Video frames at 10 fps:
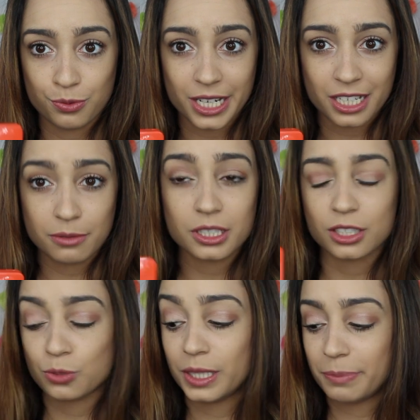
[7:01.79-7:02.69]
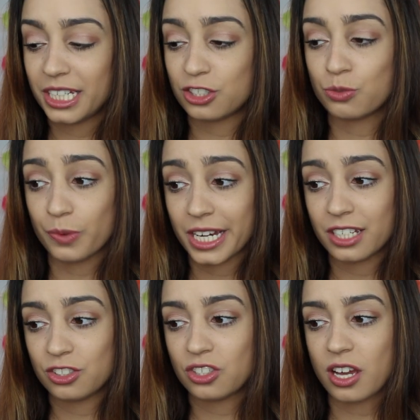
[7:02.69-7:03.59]
a Sweet Peach
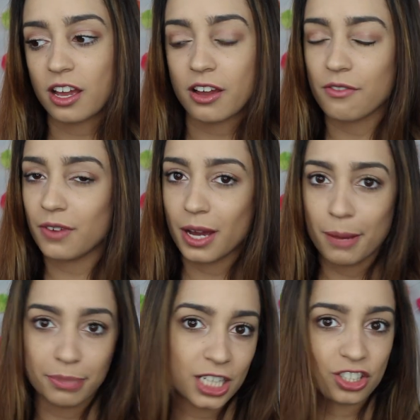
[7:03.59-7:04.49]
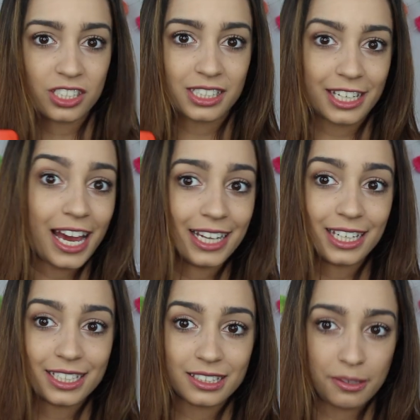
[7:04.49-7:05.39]
range of blushes and
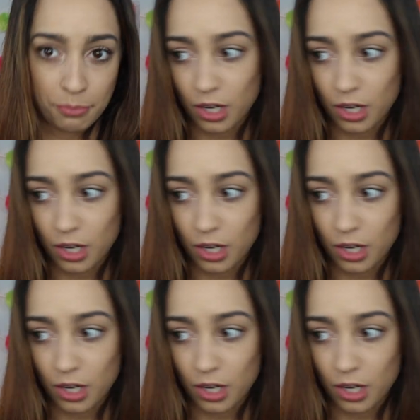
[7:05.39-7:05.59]
highlights and